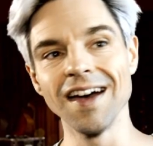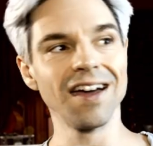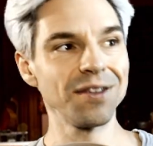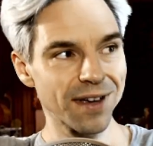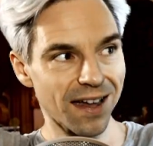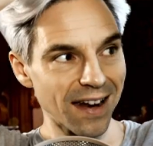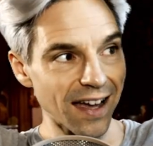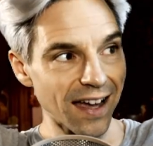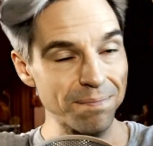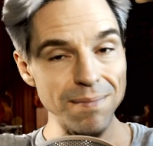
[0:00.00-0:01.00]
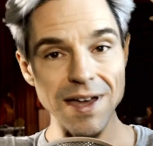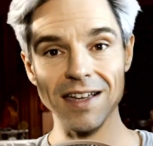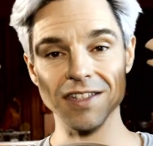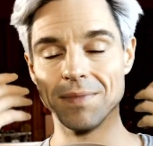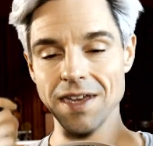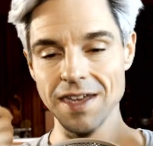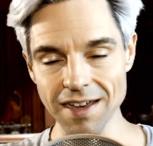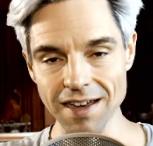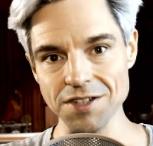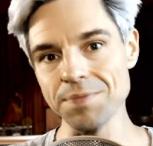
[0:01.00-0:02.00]
and you can like mask me
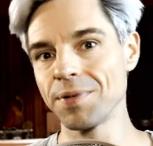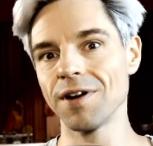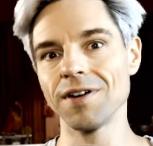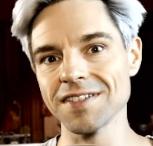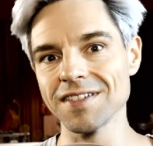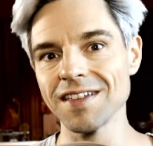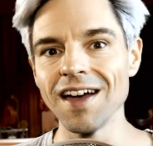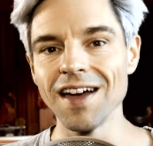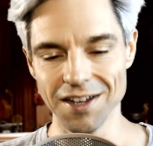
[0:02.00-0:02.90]
here as a person,